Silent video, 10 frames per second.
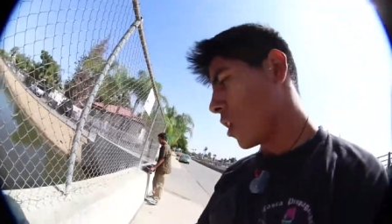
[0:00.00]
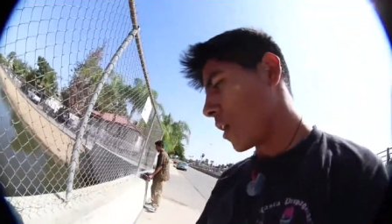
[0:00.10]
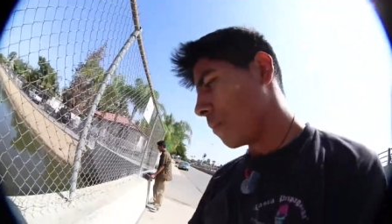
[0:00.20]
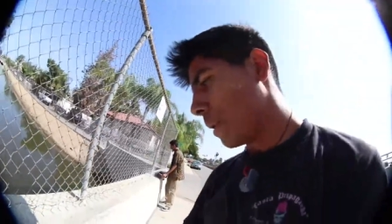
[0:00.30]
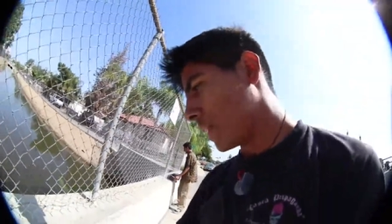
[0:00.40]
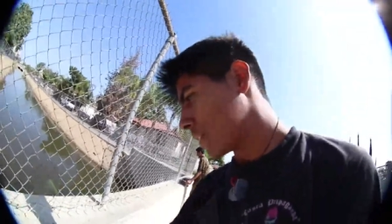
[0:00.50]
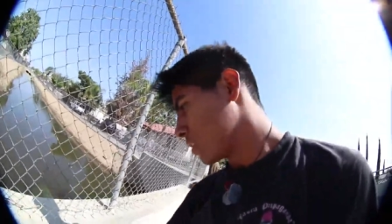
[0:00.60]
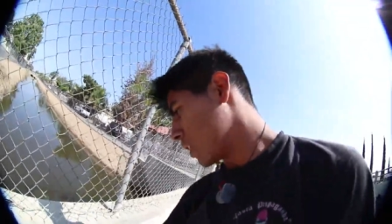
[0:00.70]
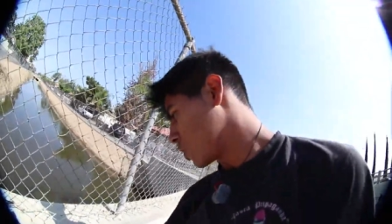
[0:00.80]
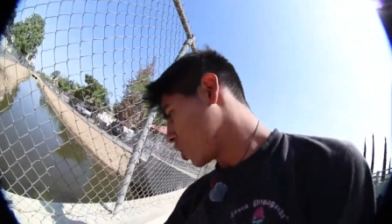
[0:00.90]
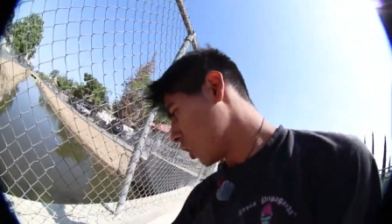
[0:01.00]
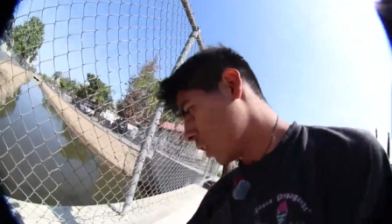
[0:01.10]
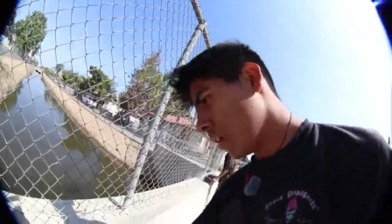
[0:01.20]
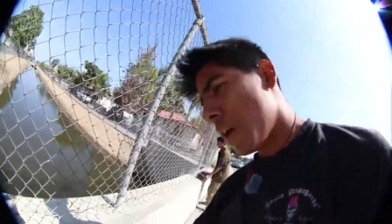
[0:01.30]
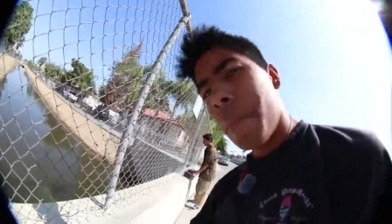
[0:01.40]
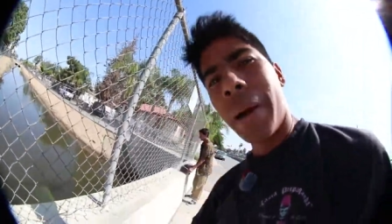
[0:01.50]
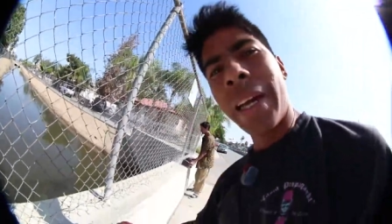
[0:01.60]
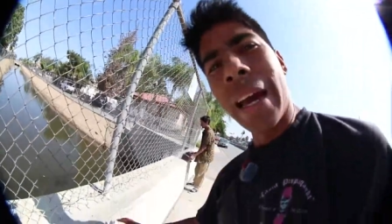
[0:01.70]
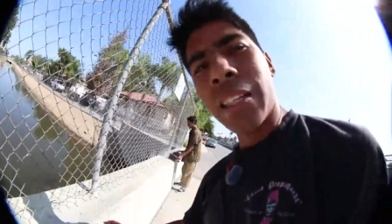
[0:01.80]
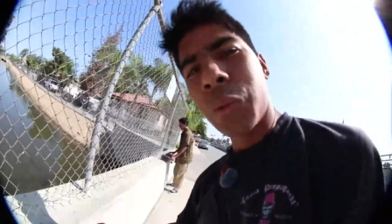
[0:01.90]
on and made the ledge good,
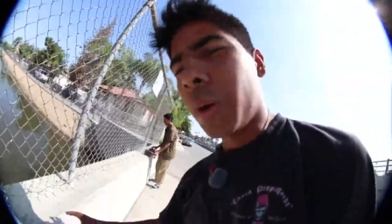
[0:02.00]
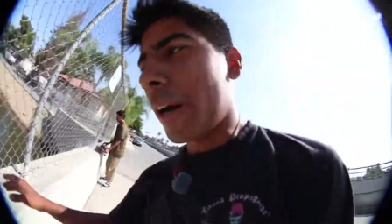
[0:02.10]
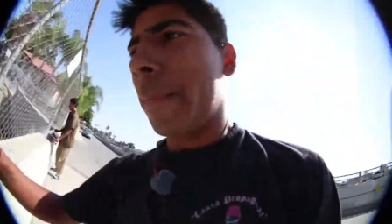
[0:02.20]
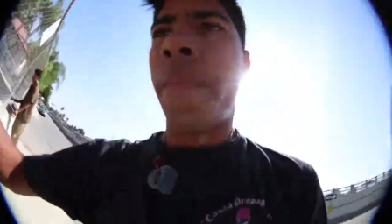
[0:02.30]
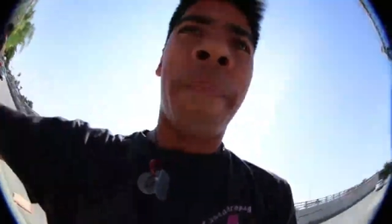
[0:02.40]
but guess what?